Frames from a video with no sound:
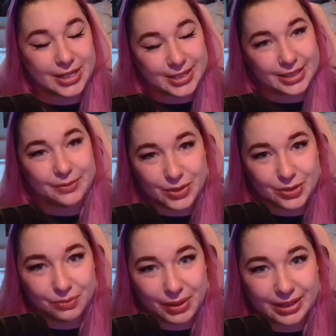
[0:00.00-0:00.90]
I still want
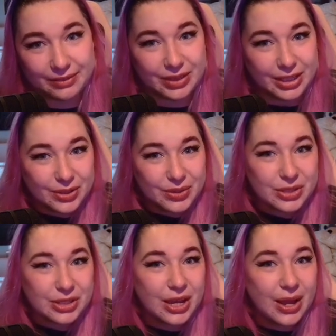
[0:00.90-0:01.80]
to make the
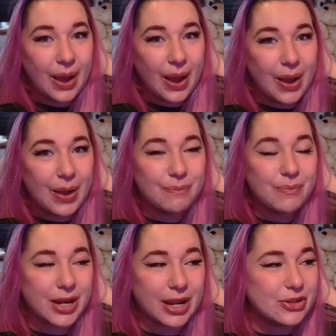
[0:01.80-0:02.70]
videos.
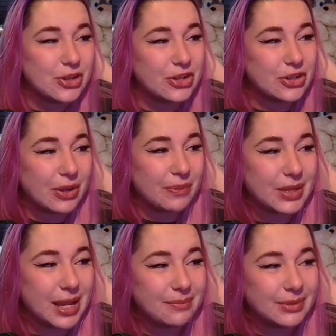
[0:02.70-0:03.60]
But I just
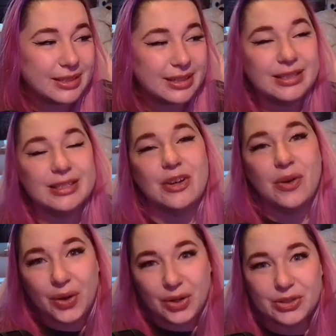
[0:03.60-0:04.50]
sometimes it's
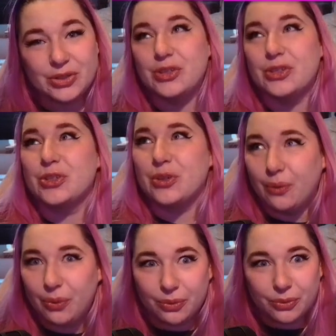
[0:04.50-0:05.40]
hard to just
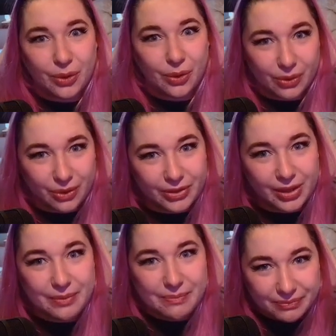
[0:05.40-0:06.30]
go through all of
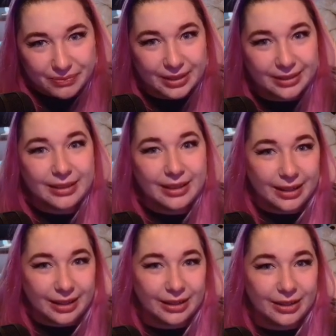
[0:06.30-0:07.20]
them
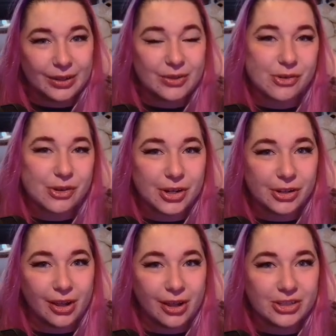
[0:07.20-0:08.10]

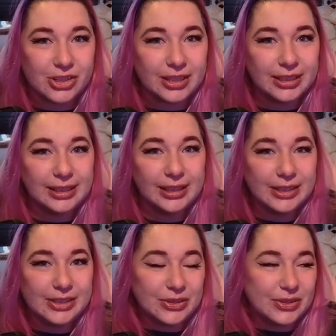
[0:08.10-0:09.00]

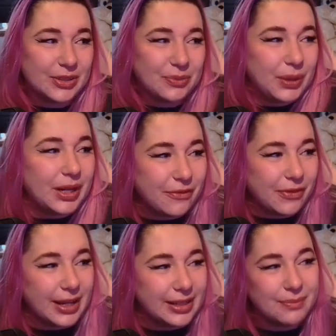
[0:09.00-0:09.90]
chronologically. So it's when I
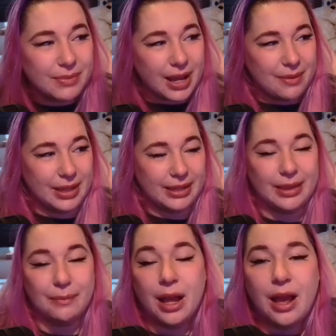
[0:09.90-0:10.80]
find them, I make
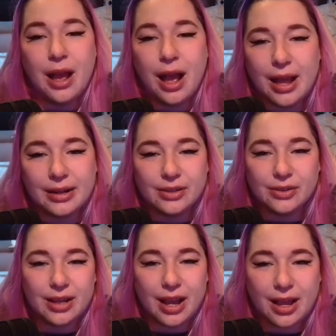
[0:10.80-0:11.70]
them. And
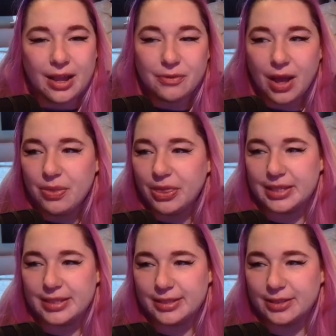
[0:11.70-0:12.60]
I found
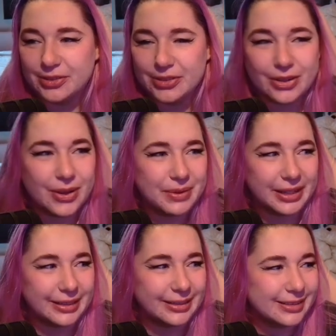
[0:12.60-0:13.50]
this. So I
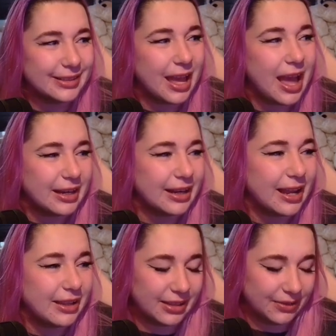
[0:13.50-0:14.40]
made this, and
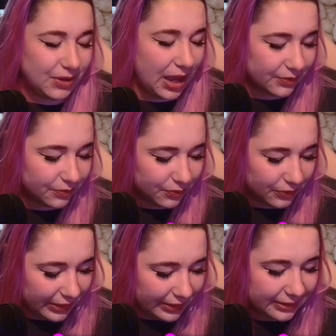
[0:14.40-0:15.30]
I kind of
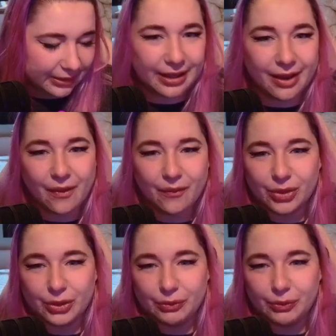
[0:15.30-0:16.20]
think they are
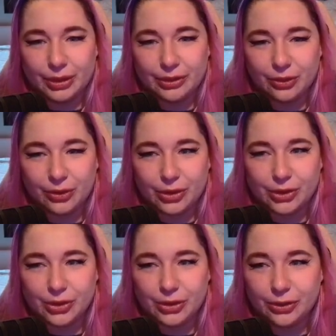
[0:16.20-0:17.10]
really, really darn
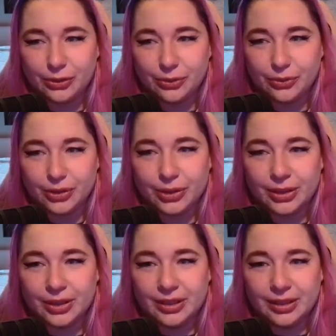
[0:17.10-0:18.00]
cute.
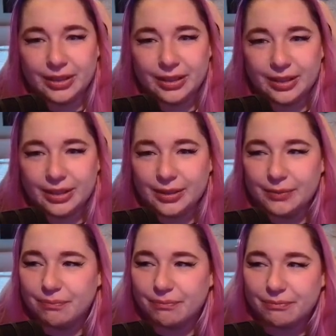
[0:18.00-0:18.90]

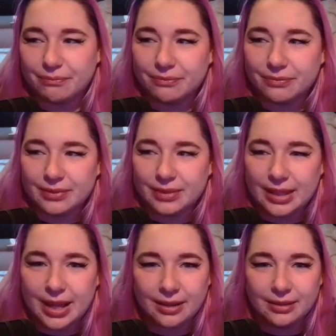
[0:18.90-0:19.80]

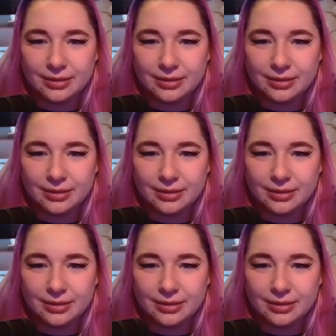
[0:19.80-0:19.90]
Yeah.